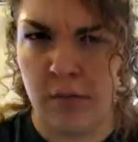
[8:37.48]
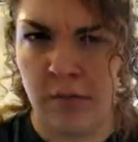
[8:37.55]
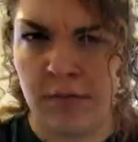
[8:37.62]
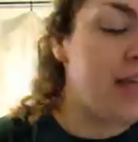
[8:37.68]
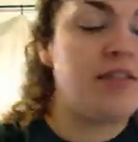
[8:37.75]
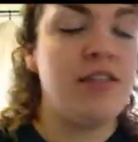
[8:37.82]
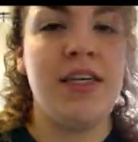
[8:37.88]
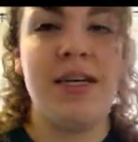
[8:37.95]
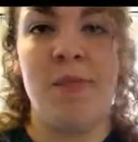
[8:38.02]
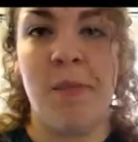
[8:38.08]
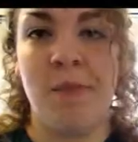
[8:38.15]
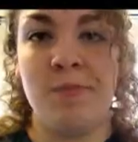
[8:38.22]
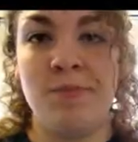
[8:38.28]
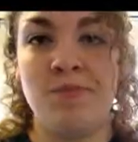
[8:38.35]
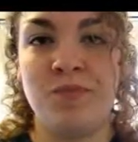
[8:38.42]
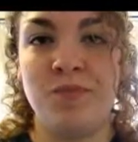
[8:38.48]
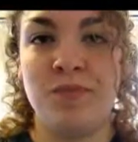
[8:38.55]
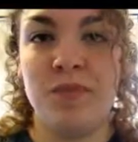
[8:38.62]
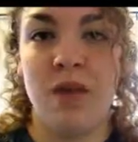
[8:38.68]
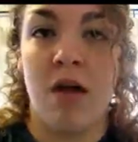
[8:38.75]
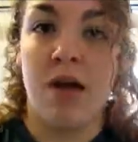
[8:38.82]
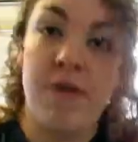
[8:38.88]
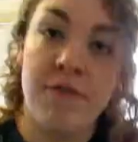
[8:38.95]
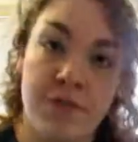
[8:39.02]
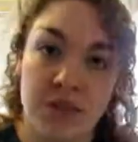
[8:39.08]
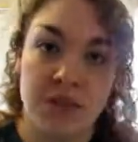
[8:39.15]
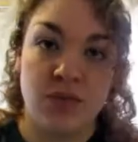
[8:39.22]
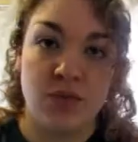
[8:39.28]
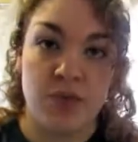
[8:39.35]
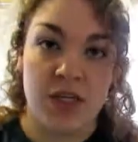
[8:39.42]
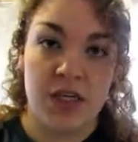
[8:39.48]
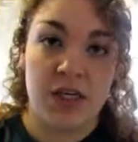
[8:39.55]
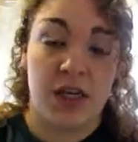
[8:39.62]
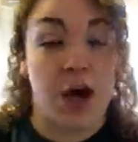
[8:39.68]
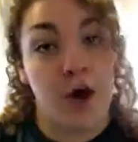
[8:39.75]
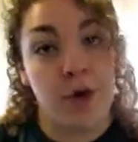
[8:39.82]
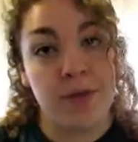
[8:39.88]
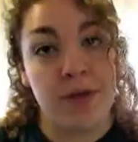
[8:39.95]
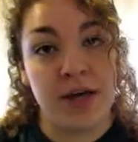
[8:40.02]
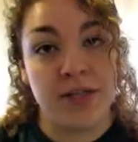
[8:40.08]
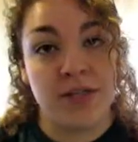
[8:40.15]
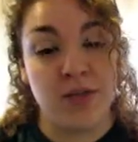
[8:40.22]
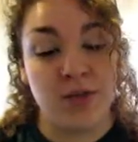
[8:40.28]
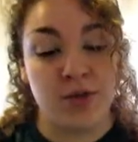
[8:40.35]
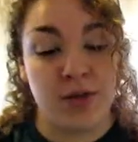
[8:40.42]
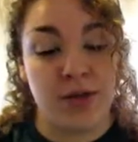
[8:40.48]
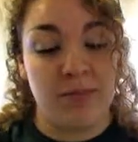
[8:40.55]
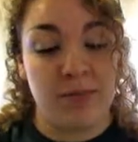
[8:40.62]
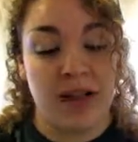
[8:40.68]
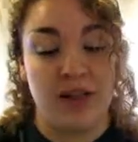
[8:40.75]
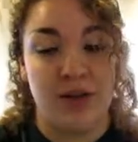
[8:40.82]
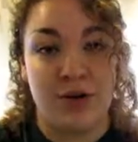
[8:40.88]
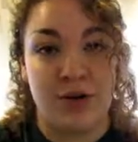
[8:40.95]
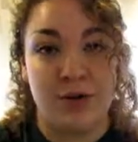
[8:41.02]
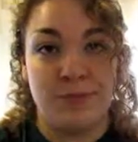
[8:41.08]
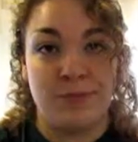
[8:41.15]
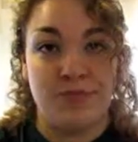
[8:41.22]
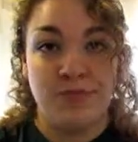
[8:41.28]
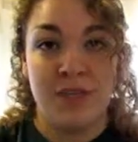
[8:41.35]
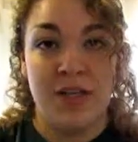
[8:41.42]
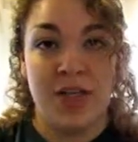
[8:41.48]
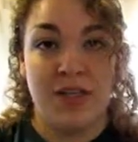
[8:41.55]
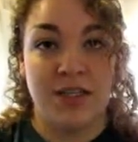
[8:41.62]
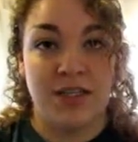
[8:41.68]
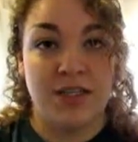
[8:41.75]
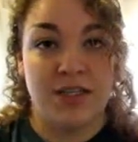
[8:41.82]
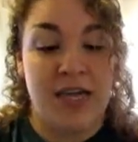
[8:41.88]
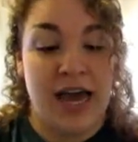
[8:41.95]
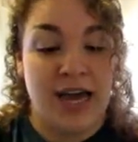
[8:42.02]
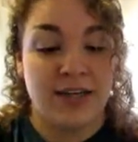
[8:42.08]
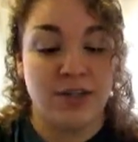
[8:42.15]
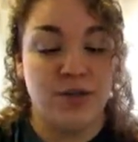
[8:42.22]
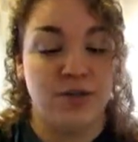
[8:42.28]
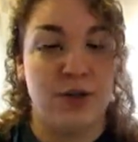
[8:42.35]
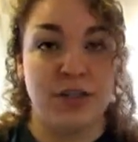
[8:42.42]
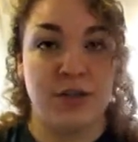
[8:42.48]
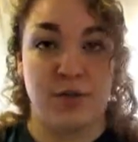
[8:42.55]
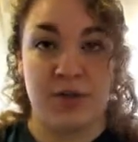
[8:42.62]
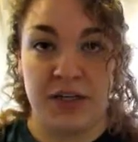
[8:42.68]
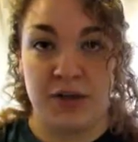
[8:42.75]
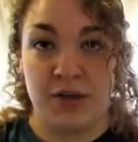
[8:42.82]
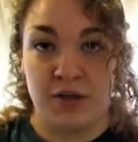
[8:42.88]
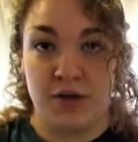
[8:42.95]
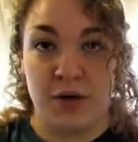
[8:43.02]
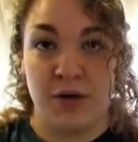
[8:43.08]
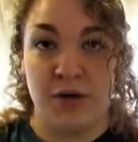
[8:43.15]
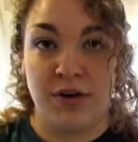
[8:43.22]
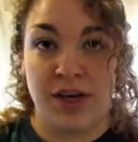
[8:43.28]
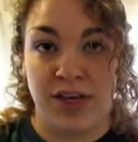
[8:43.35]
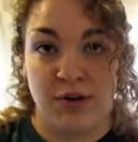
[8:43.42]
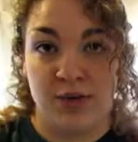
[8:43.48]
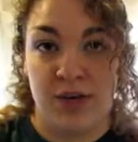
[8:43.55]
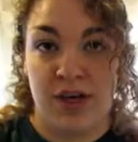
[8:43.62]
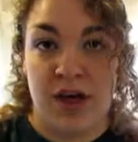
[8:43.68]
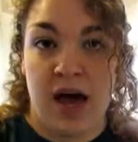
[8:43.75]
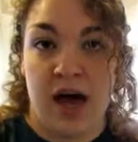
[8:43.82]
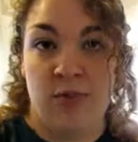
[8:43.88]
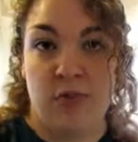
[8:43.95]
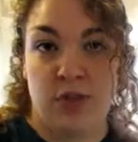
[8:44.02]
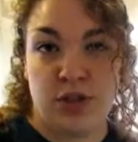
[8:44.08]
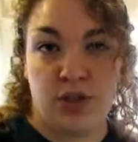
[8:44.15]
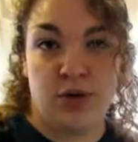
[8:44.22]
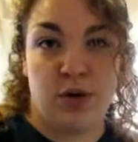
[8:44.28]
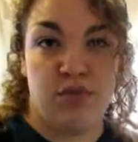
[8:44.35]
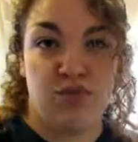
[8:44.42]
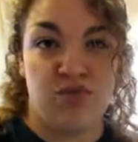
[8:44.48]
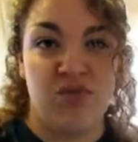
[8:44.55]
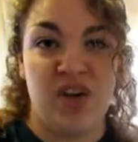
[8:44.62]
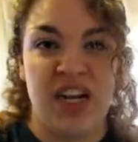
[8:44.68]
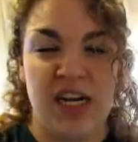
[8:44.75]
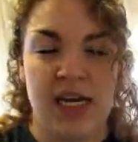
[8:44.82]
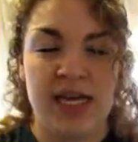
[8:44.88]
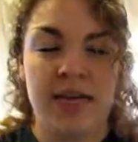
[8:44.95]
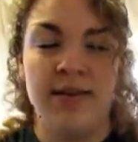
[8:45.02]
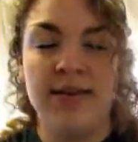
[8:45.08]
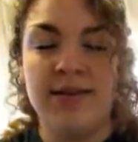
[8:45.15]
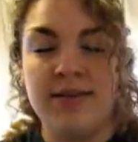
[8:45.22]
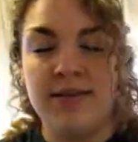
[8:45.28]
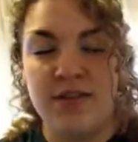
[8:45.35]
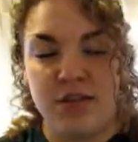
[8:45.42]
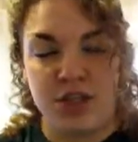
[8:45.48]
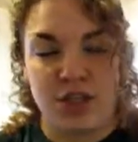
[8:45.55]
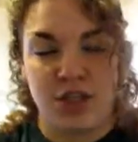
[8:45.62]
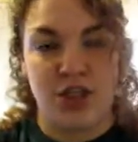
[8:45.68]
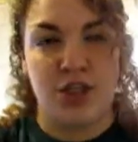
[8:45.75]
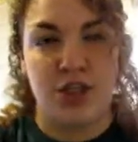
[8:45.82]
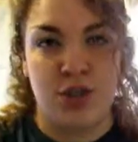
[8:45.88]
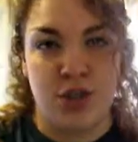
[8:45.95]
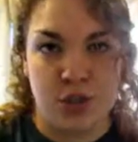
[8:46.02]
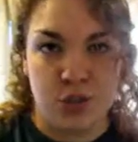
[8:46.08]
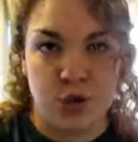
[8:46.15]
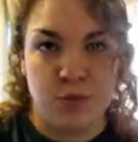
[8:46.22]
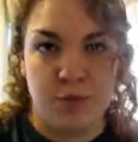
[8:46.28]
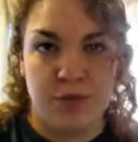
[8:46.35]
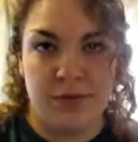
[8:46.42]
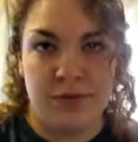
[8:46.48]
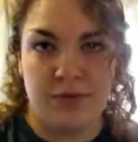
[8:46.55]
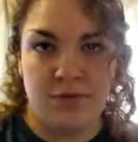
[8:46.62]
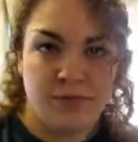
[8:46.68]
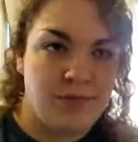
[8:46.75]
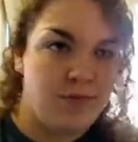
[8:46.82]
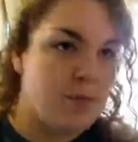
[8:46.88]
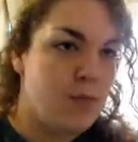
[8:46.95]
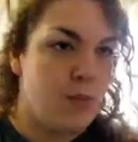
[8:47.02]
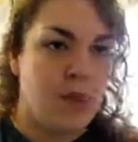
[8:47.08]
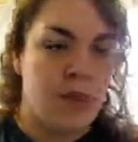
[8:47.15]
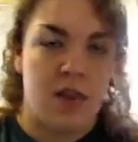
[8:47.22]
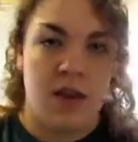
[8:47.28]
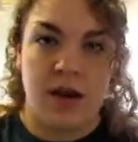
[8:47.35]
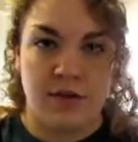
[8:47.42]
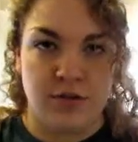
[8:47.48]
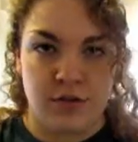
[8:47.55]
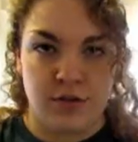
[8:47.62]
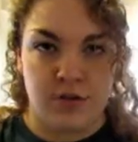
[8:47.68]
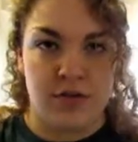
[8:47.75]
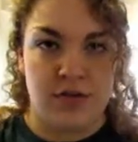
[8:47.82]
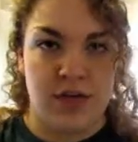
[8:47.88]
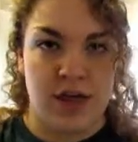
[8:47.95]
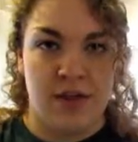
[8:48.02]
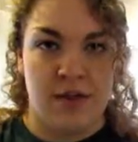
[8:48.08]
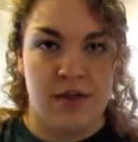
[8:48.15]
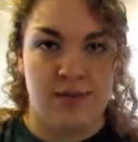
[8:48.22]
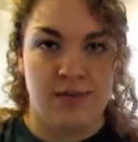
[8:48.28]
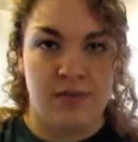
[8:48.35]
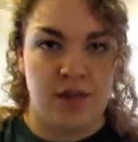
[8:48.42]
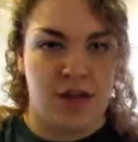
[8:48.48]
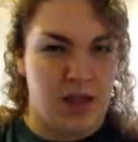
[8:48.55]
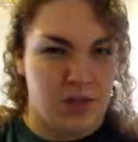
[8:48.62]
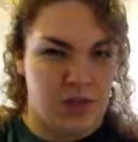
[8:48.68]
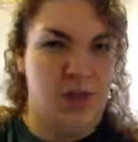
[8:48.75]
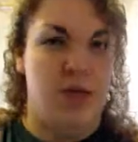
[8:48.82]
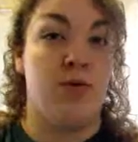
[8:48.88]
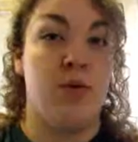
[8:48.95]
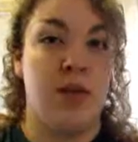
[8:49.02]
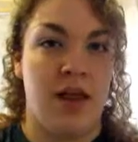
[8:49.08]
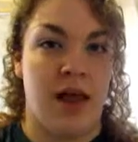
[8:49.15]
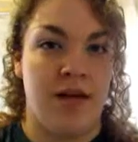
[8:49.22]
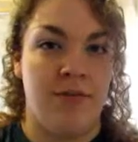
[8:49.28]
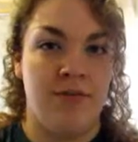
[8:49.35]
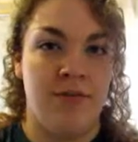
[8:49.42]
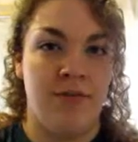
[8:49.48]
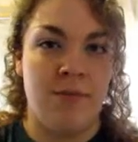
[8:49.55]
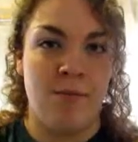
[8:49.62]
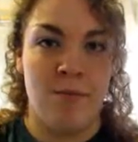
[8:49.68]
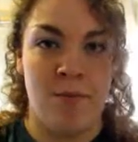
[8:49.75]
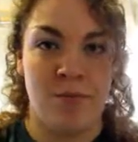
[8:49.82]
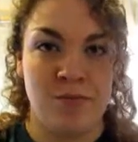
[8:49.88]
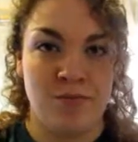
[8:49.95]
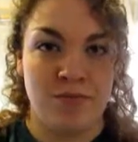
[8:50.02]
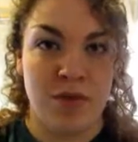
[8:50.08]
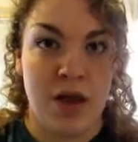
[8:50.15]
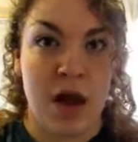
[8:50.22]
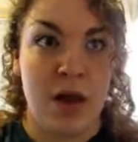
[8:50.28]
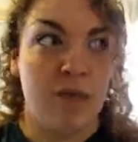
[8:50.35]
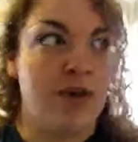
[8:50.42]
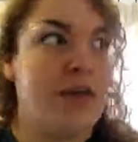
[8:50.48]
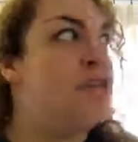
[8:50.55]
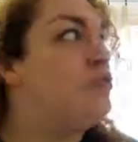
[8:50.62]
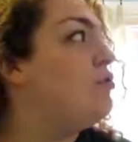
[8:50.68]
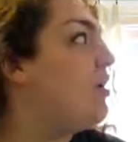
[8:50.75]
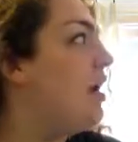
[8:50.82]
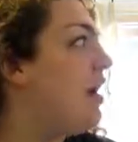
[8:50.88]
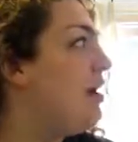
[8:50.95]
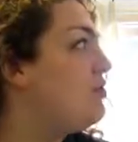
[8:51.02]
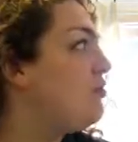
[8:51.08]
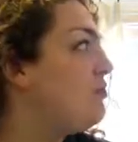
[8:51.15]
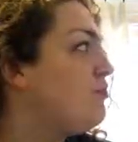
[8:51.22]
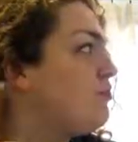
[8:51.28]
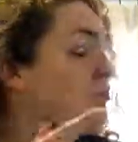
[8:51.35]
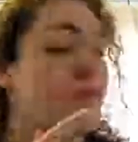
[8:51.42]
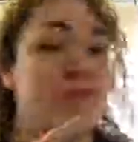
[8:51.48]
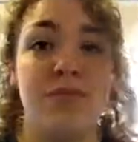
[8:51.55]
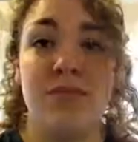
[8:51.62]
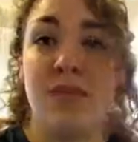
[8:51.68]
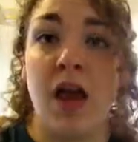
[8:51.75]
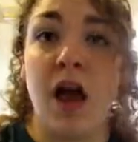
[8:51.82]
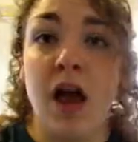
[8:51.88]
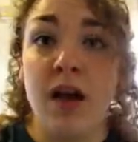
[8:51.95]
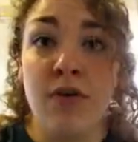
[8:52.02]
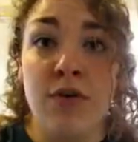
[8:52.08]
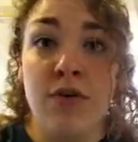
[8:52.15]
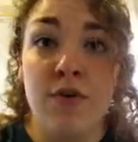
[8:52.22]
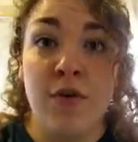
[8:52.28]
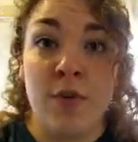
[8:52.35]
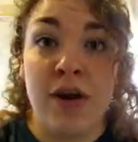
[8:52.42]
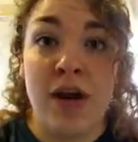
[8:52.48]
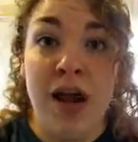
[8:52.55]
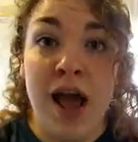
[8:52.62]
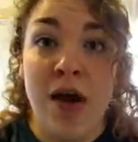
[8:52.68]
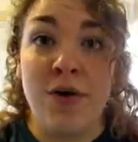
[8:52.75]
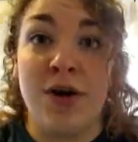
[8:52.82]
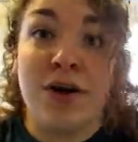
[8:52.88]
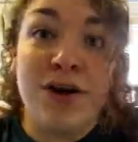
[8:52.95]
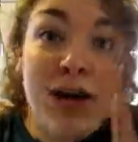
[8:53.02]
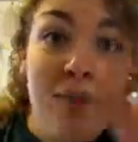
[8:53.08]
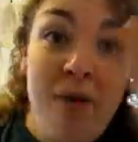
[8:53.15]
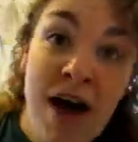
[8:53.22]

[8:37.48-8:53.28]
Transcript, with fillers: That's it for this week. I hope you guys enjoyed my little snack recipe tutorial. Next week I will do a really delicious soup that I just threw together that I think you will love. I will catch you guys at Uvu in an hour. Okay,